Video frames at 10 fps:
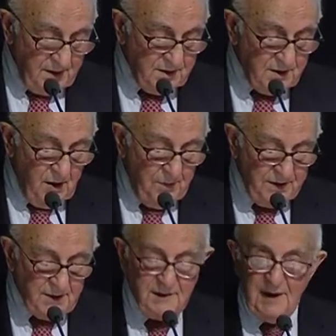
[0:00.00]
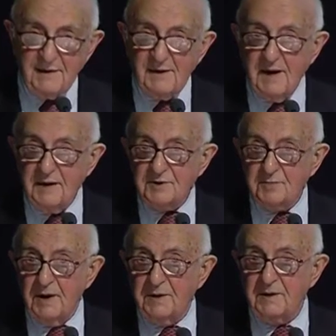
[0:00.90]
The committed
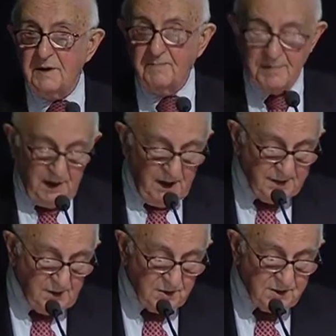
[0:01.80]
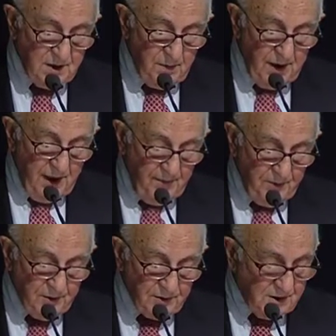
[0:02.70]
engagement and considerable
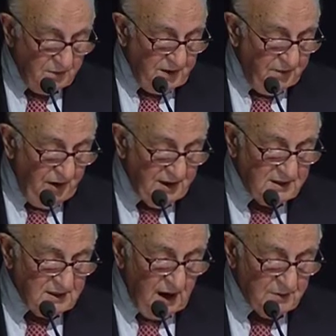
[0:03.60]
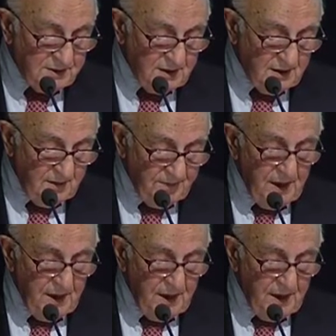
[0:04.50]
efforts of defense counsel